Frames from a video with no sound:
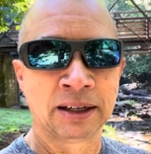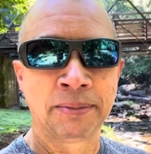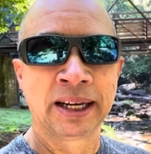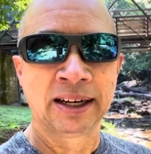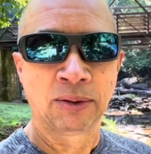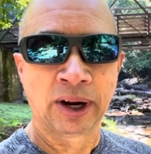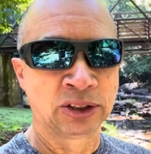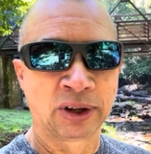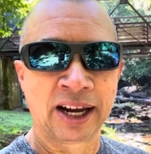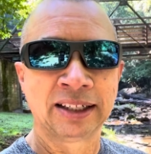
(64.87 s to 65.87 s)
to me anyway,
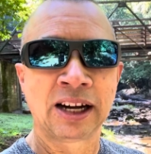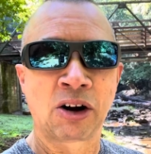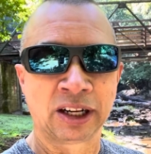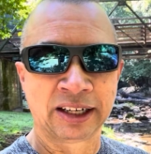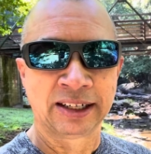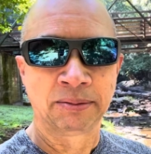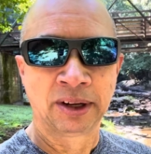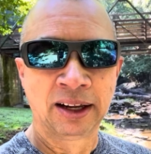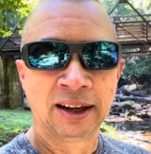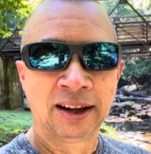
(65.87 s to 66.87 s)
so I ain't talking to them.
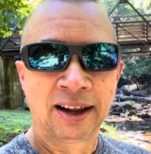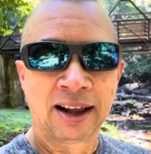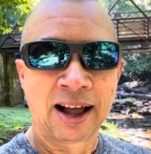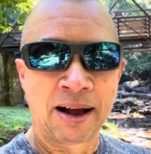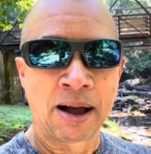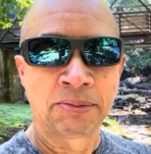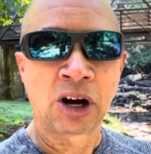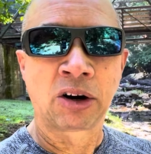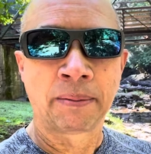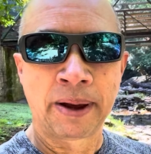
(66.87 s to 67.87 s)
I, am
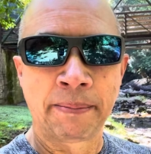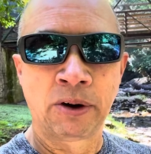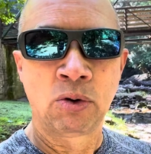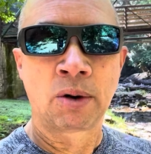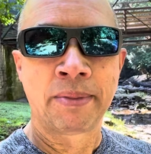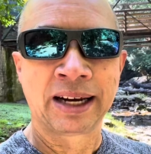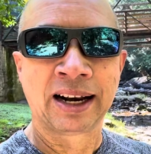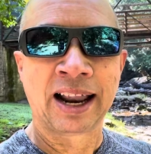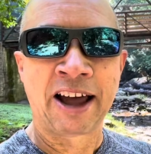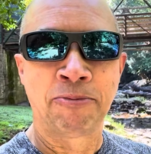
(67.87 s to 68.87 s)
talking to people who want to make their
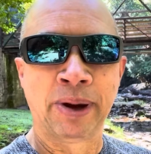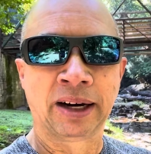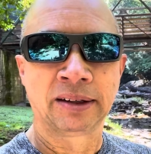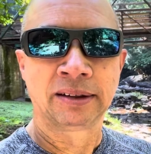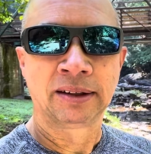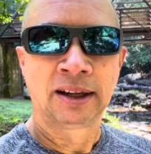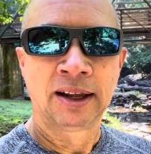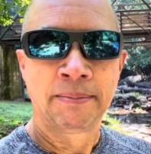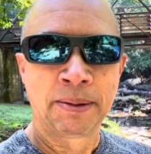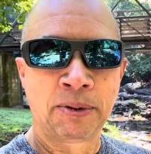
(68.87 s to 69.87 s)
life better,
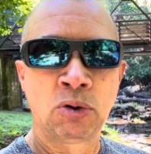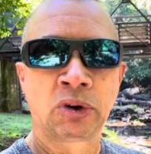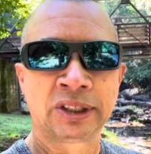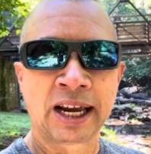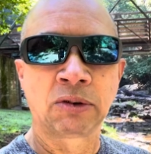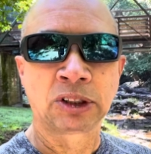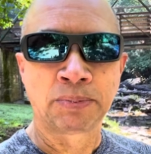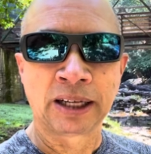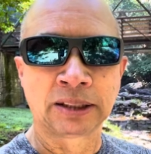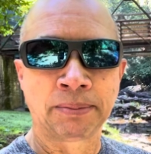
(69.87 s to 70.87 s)
people who want to take
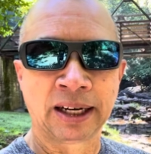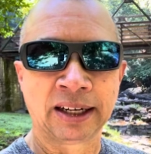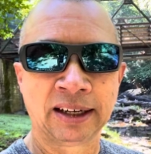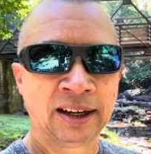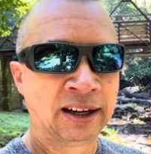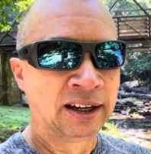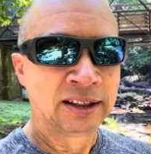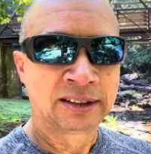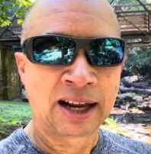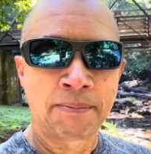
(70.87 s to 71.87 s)
responsibility.
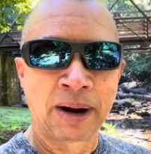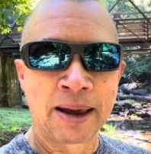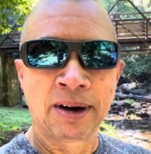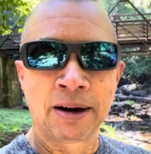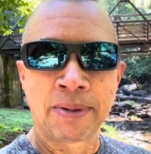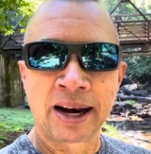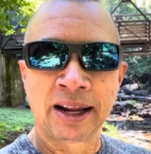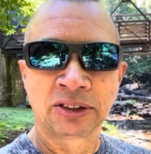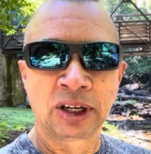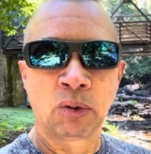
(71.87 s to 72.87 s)
Stop blaming everybody
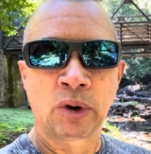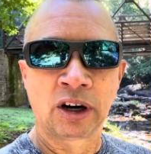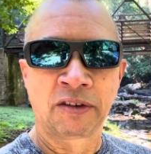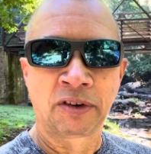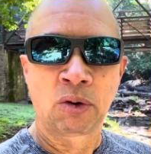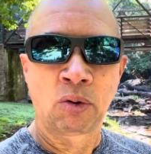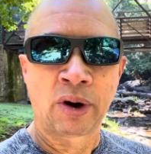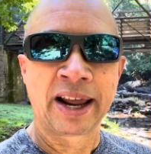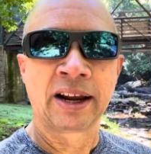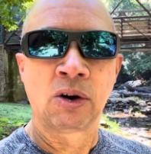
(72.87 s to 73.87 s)
else in the world for
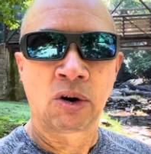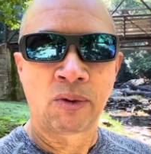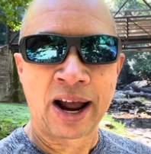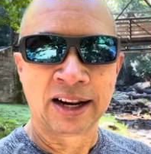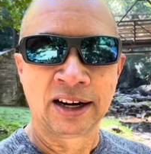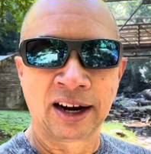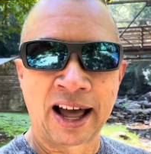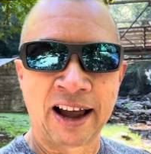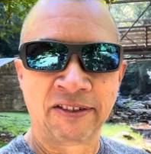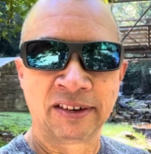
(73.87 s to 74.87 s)
what ain't going right in their
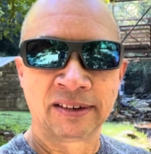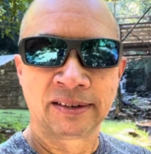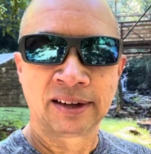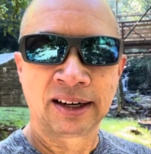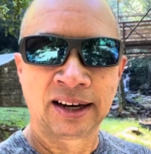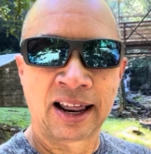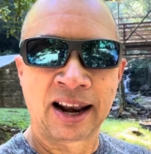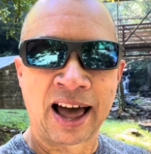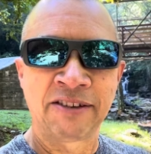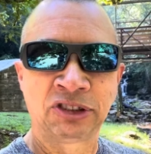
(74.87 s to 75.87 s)
life.
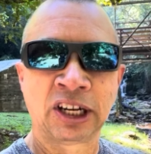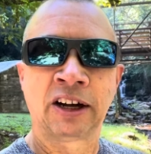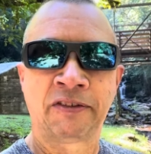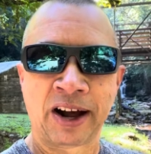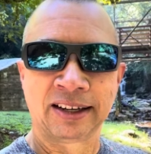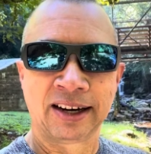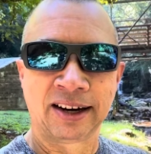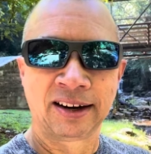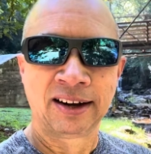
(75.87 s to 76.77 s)
Life's tough out there.